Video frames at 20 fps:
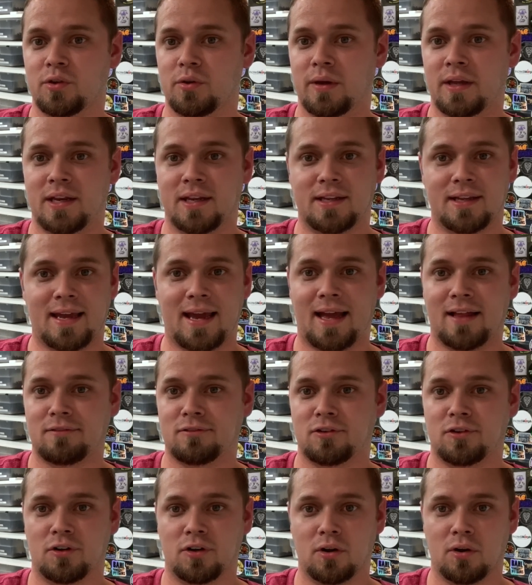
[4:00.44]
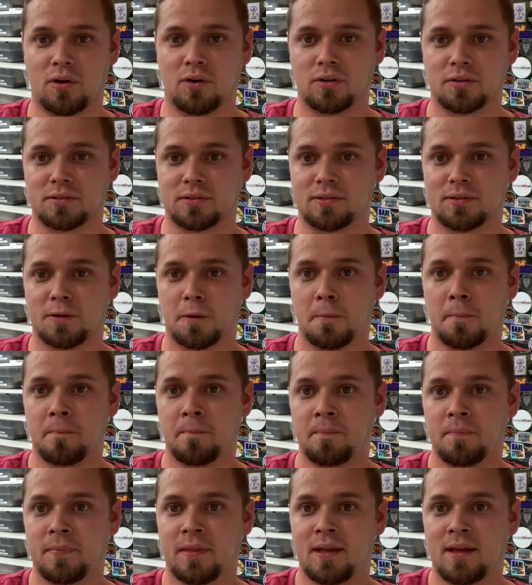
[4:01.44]
do any cats or dogs.
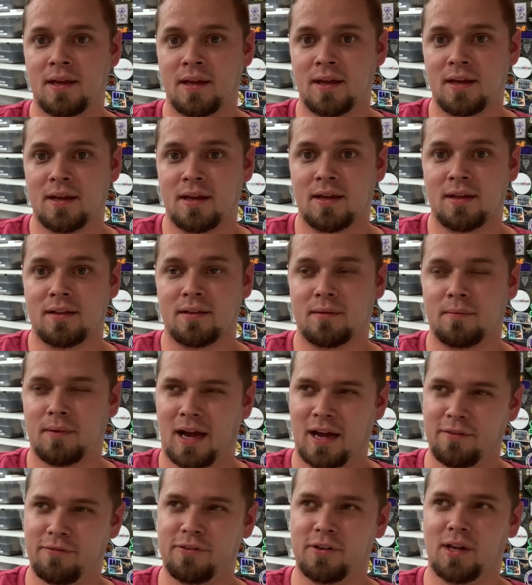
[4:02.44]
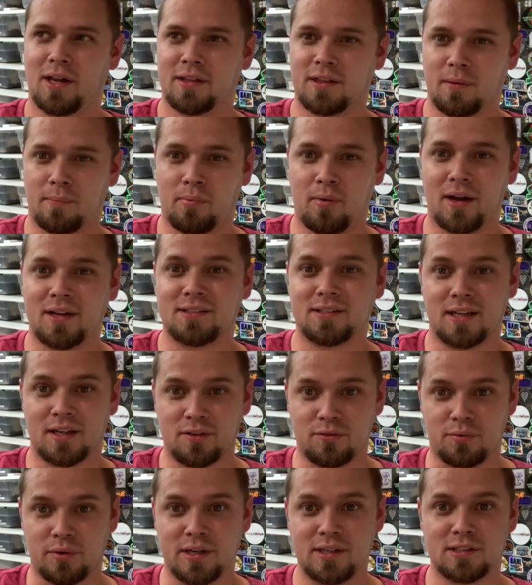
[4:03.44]
I feel like their pricing
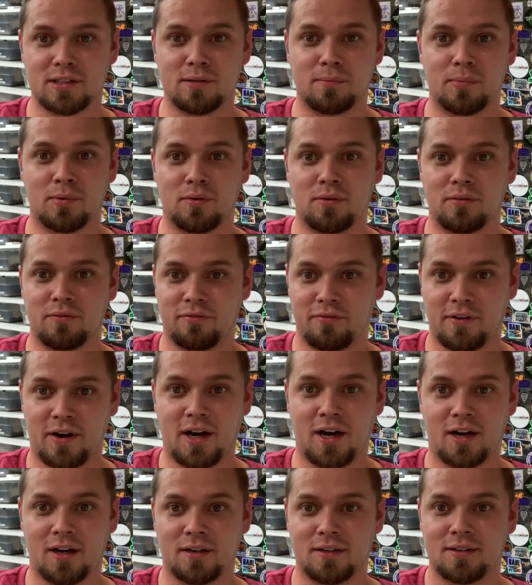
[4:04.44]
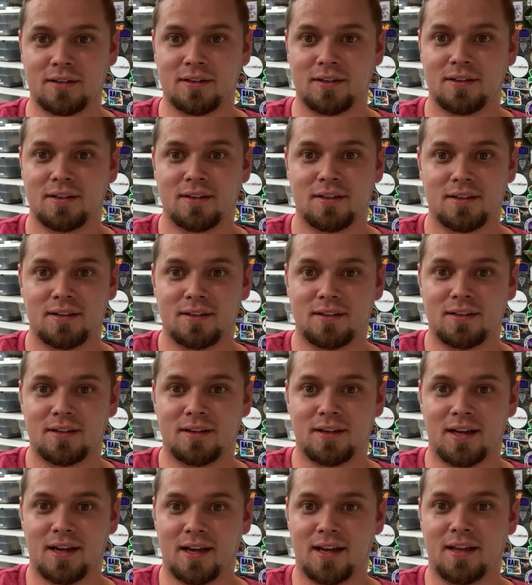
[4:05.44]
is reasonable and fair,
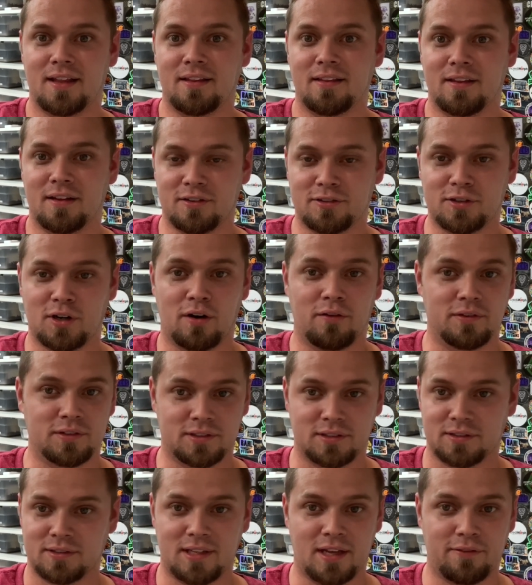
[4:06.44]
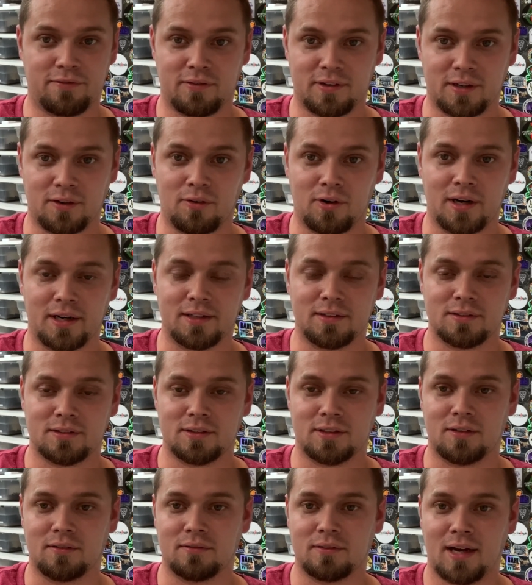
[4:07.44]
and their service is definitely great.
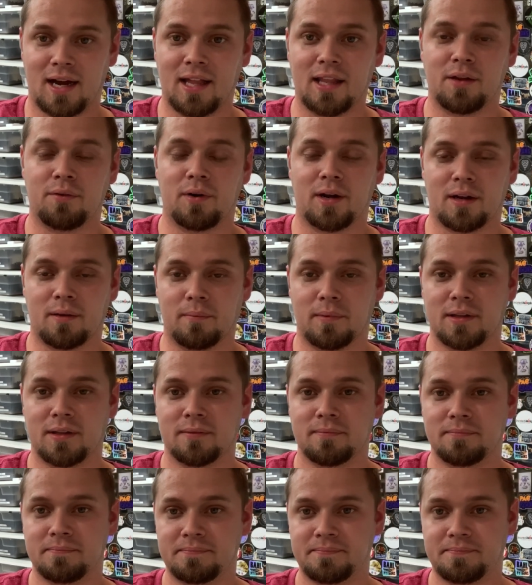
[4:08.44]
So, highly recommend them.